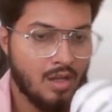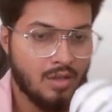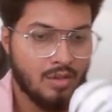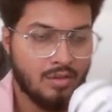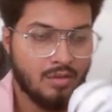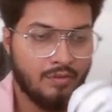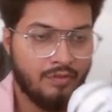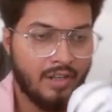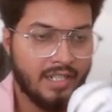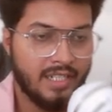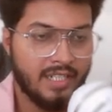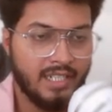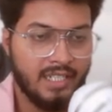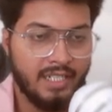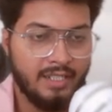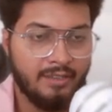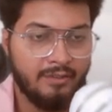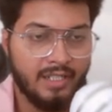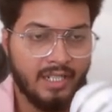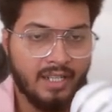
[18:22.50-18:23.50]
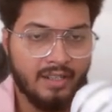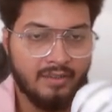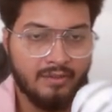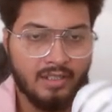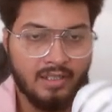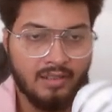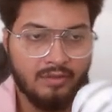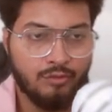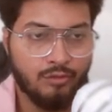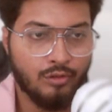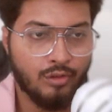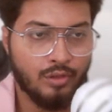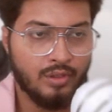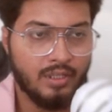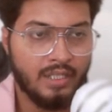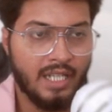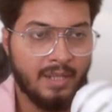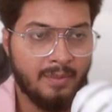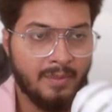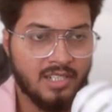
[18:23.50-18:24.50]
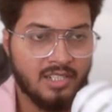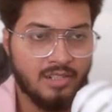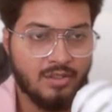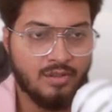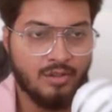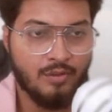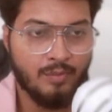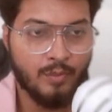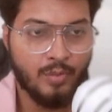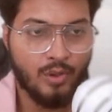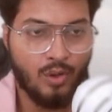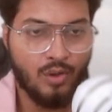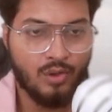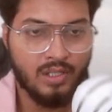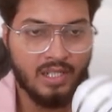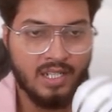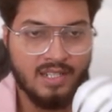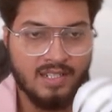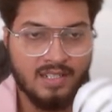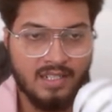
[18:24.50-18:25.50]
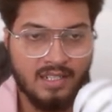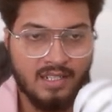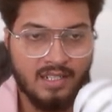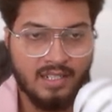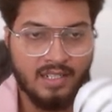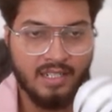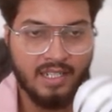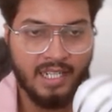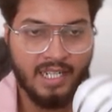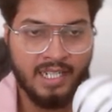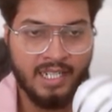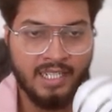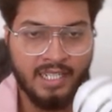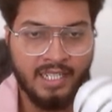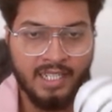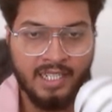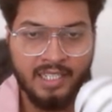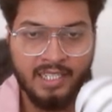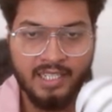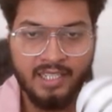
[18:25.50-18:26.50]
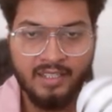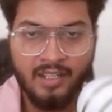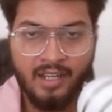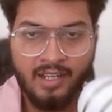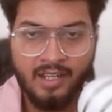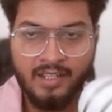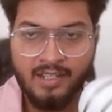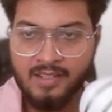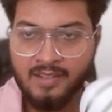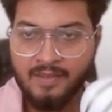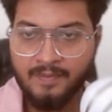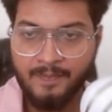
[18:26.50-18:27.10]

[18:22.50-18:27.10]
So finally we have a uh, four images of Brock Lesnar in Indian dress